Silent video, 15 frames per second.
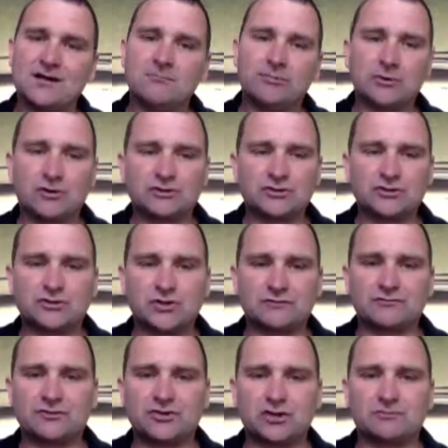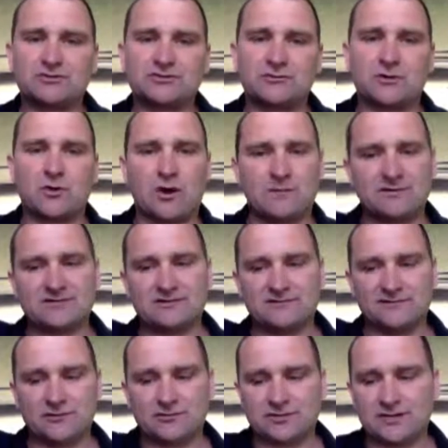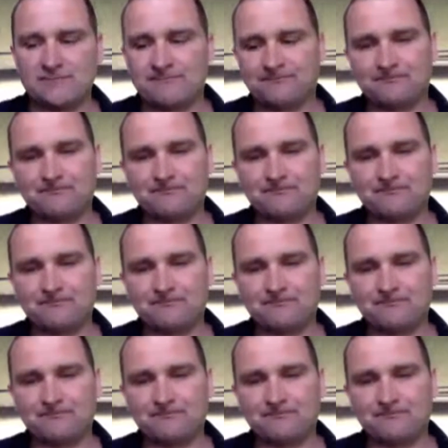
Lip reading: but also surplus to requirements in the future.